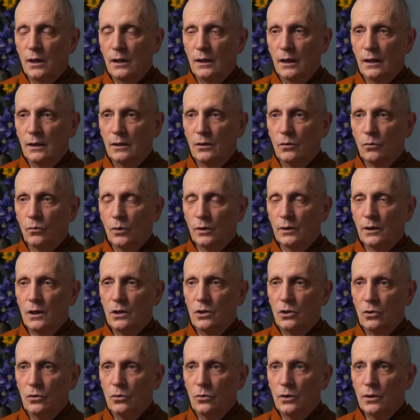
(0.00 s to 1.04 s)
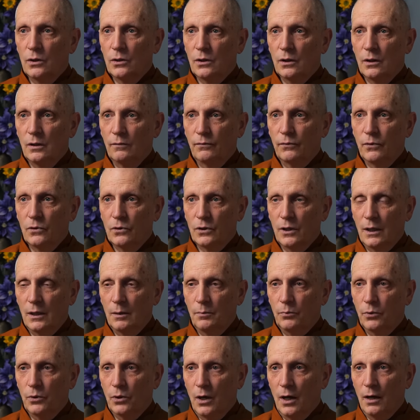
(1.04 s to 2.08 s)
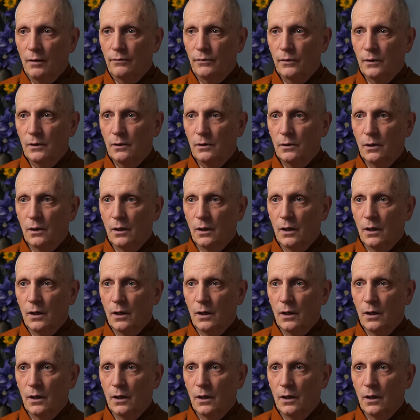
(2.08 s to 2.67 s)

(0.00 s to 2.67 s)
And then what they do is, if there's any profit,